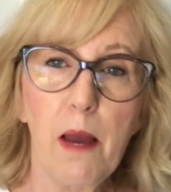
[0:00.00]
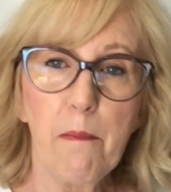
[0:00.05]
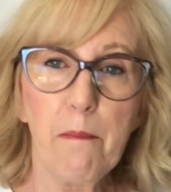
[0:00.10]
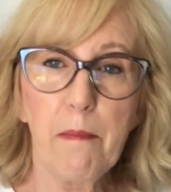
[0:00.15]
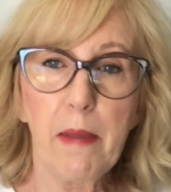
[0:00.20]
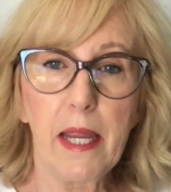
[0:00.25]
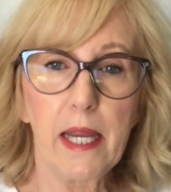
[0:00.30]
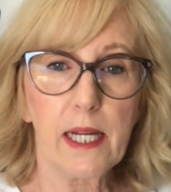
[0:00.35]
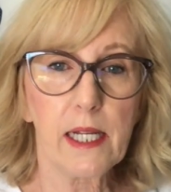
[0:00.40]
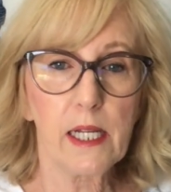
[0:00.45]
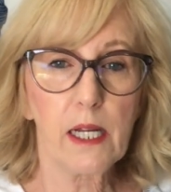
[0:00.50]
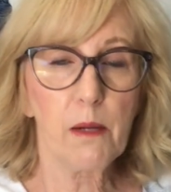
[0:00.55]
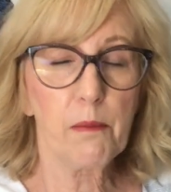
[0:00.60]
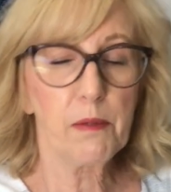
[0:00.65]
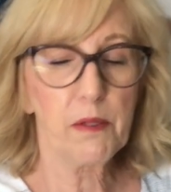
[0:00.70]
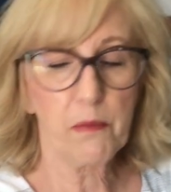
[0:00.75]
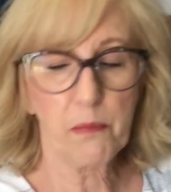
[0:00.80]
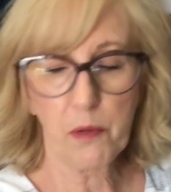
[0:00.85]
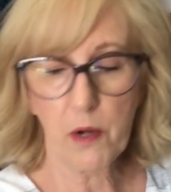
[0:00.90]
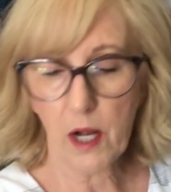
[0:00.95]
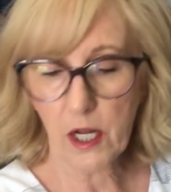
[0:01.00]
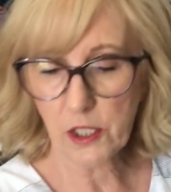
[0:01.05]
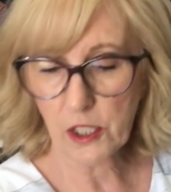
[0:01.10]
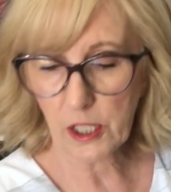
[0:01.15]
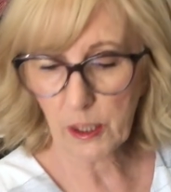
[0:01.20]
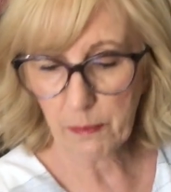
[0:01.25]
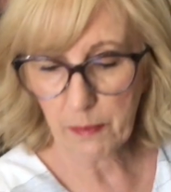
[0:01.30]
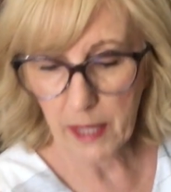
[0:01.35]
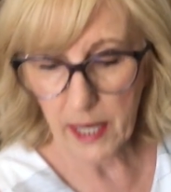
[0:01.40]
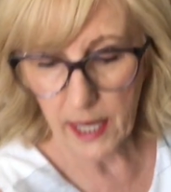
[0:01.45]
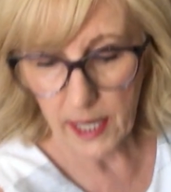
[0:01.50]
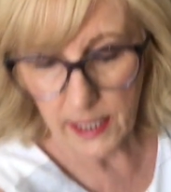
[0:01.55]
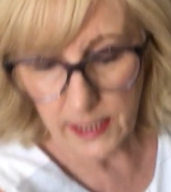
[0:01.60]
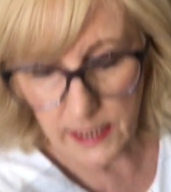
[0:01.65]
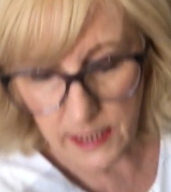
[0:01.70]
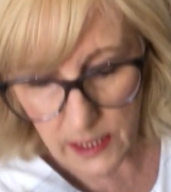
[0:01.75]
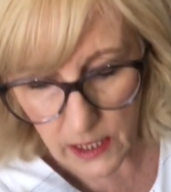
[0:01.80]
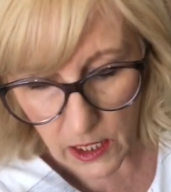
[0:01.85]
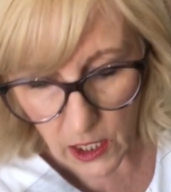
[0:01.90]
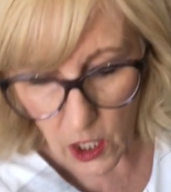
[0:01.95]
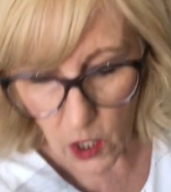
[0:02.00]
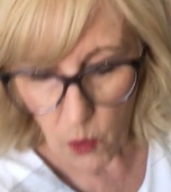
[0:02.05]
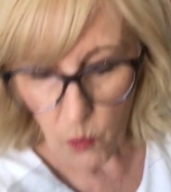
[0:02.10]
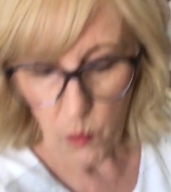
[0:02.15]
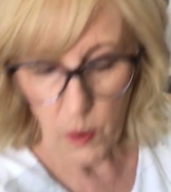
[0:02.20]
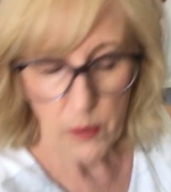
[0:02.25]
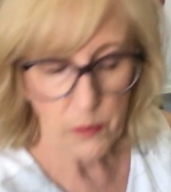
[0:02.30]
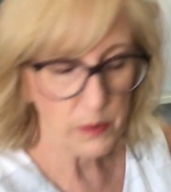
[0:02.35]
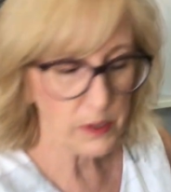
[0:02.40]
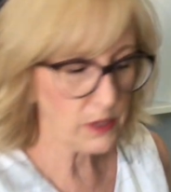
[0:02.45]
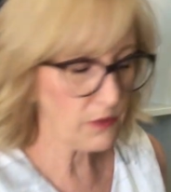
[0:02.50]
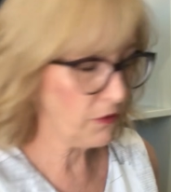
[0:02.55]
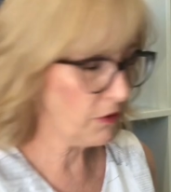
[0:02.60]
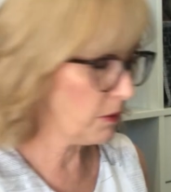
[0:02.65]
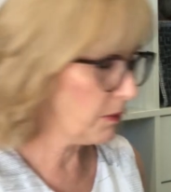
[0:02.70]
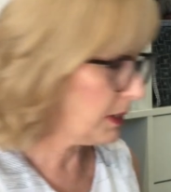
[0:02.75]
made a couple of project bags. One was for